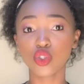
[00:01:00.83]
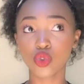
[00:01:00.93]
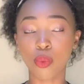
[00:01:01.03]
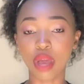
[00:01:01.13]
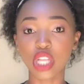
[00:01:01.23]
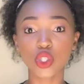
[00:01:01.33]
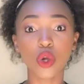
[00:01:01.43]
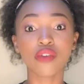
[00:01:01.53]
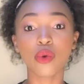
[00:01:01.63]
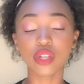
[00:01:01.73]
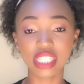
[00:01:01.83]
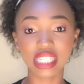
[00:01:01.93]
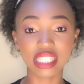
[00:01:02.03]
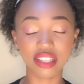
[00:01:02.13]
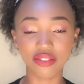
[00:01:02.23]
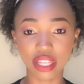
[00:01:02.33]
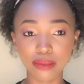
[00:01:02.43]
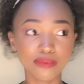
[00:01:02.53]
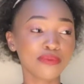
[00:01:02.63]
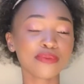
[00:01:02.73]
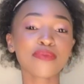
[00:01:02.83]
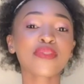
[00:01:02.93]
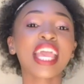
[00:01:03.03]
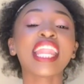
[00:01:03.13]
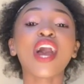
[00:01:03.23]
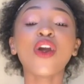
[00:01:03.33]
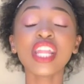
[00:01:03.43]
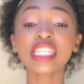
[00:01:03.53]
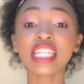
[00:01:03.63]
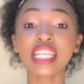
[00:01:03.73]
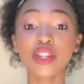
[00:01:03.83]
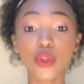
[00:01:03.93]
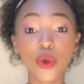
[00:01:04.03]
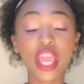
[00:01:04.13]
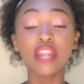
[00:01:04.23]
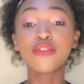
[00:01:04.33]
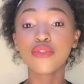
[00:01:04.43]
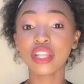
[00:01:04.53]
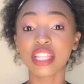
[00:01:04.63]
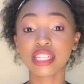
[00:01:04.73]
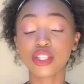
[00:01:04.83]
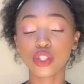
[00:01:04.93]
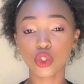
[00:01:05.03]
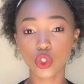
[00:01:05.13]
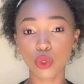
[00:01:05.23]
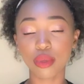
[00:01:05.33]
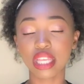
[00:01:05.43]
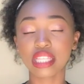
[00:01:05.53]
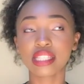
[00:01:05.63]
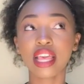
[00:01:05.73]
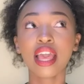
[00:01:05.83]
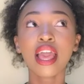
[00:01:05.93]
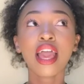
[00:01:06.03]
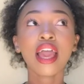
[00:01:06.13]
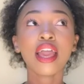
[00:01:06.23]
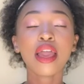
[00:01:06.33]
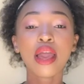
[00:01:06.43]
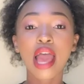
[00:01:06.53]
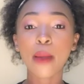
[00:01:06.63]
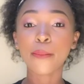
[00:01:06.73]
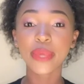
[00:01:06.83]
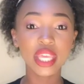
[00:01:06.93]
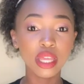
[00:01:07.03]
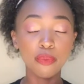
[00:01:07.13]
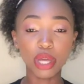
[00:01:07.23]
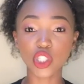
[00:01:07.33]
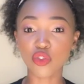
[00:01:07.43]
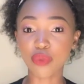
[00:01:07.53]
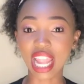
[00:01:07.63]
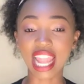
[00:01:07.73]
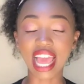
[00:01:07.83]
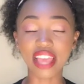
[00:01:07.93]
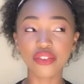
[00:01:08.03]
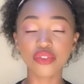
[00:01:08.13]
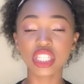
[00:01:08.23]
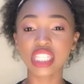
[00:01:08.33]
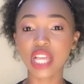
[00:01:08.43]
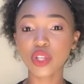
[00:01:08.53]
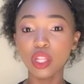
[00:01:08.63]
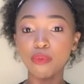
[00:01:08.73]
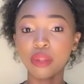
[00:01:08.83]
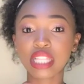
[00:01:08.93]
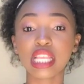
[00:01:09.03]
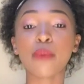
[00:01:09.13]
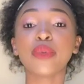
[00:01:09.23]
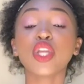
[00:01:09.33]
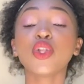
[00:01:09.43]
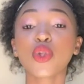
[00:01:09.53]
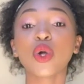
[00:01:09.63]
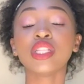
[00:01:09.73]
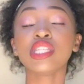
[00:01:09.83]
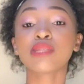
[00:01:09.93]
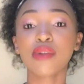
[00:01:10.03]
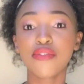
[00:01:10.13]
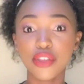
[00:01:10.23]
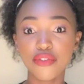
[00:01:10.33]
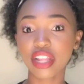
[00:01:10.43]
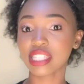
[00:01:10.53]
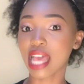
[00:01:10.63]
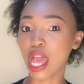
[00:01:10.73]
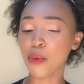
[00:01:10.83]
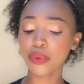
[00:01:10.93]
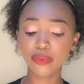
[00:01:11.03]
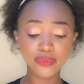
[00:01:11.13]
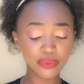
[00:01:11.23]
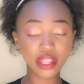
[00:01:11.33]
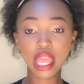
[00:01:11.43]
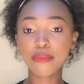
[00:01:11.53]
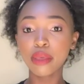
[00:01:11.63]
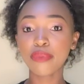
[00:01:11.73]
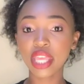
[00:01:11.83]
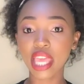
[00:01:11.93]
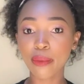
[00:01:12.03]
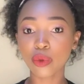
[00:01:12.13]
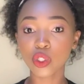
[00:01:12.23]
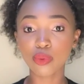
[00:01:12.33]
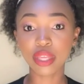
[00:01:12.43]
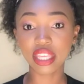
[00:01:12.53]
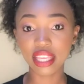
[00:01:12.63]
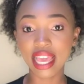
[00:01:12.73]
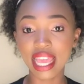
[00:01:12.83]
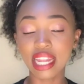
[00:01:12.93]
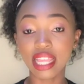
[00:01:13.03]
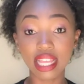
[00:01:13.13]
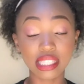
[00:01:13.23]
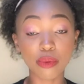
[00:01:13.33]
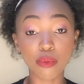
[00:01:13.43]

so much over watching TV. And I honestly know and feel that YouTube is a big part of my life. It actually plays a big role. It's my favorite app. And me being able to be here and get